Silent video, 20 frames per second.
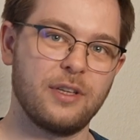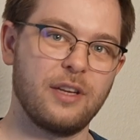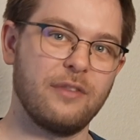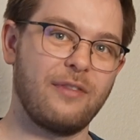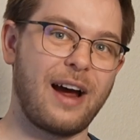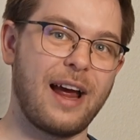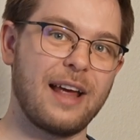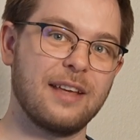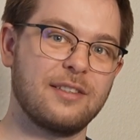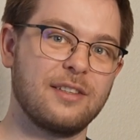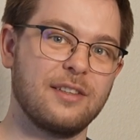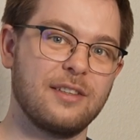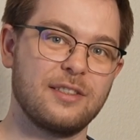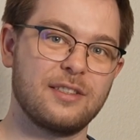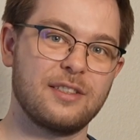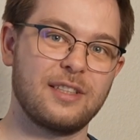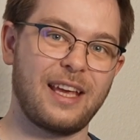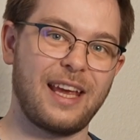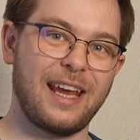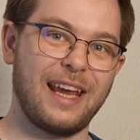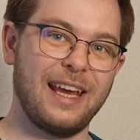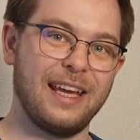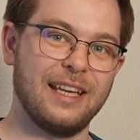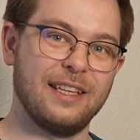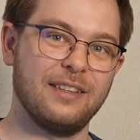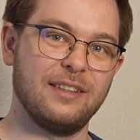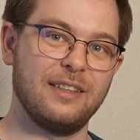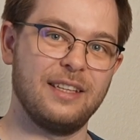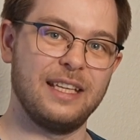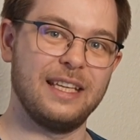devices
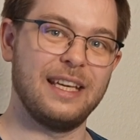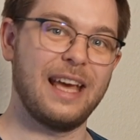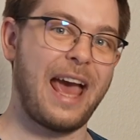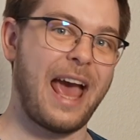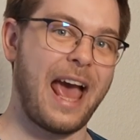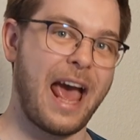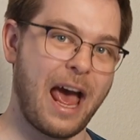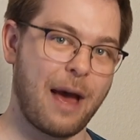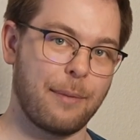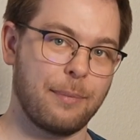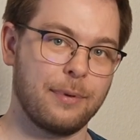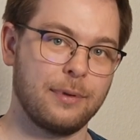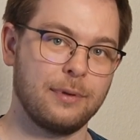in the app.